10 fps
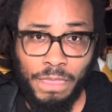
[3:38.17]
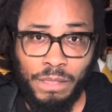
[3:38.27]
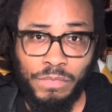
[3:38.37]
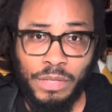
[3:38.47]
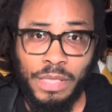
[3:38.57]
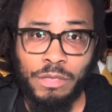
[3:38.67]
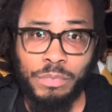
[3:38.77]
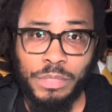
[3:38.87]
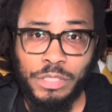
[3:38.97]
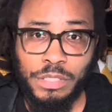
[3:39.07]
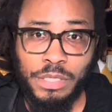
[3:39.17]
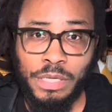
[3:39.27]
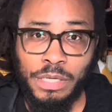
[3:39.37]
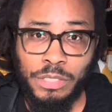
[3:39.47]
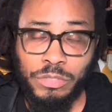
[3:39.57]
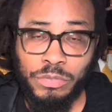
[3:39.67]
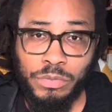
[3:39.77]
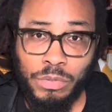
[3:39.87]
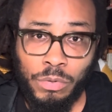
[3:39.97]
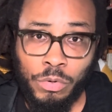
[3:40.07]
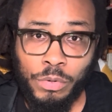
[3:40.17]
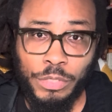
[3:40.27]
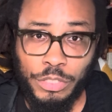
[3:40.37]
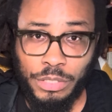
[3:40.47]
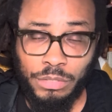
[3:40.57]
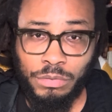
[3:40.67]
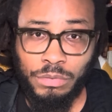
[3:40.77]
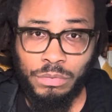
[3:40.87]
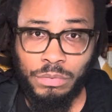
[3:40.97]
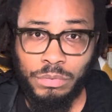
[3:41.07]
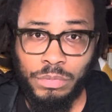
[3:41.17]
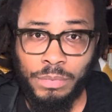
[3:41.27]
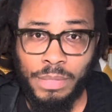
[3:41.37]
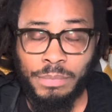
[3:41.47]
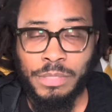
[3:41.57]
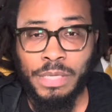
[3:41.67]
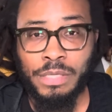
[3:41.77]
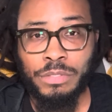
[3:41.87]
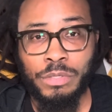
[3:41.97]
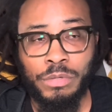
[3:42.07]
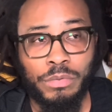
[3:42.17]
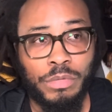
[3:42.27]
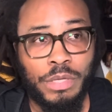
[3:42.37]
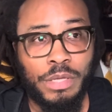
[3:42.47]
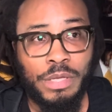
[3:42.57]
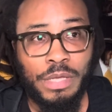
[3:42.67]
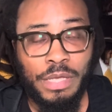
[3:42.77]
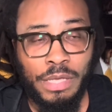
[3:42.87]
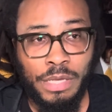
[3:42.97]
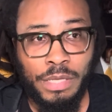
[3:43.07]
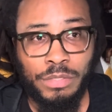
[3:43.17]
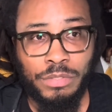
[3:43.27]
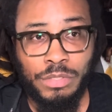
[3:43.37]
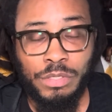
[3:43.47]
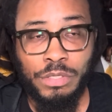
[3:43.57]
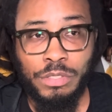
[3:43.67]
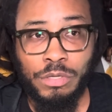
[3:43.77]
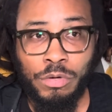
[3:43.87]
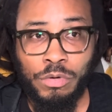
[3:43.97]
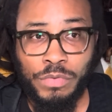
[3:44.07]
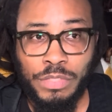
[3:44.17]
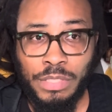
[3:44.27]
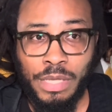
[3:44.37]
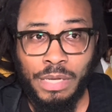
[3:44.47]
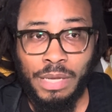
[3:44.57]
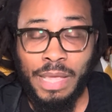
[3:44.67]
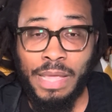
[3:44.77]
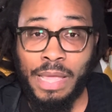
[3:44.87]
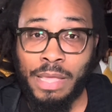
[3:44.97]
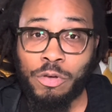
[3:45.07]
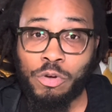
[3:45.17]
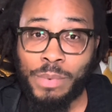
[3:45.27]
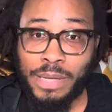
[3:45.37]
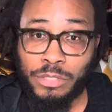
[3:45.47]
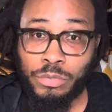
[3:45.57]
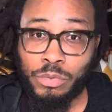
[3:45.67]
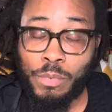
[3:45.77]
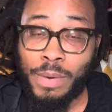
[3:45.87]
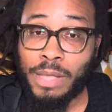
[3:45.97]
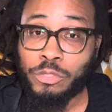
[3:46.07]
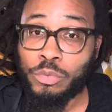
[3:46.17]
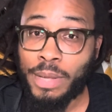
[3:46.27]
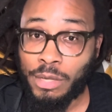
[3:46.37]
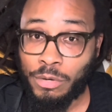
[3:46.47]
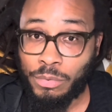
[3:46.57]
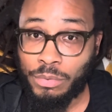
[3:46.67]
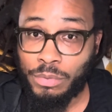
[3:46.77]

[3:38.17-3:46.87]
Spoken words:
of the language in its origin. You see what I'm saying? So it is good to overstand like Engo Watu or Watu Engo.